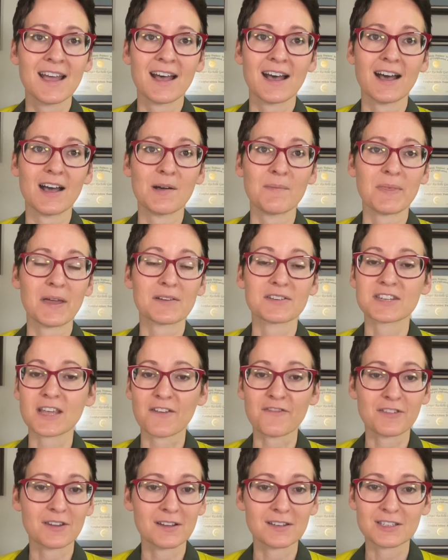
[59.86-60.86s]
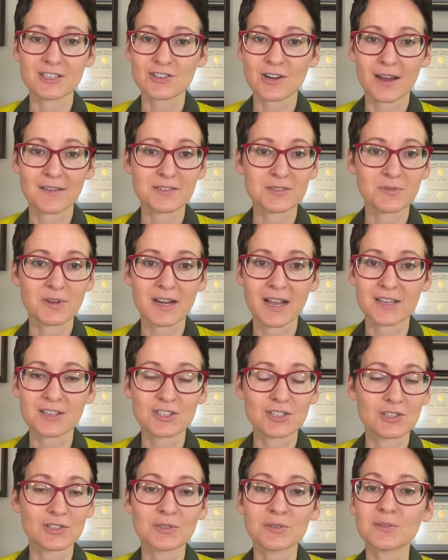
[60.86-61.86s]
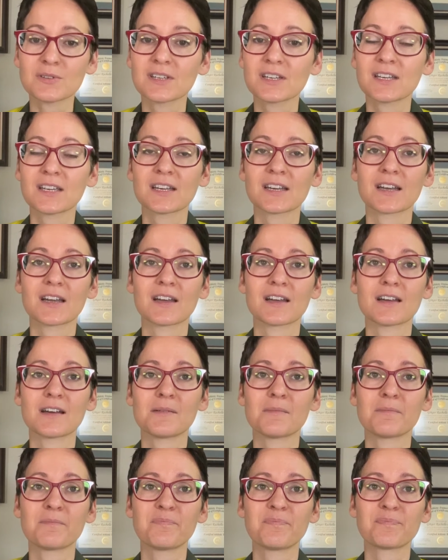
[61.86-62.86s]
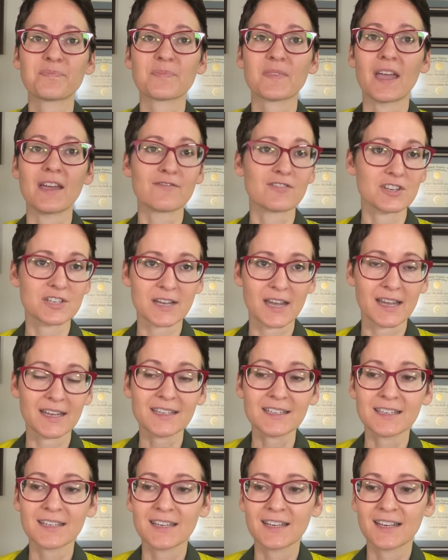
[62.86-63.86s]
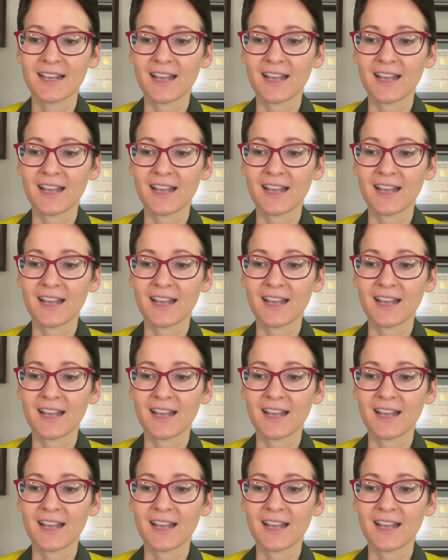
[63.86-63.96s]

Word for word: Uh, that definitely drives what I do um, every day.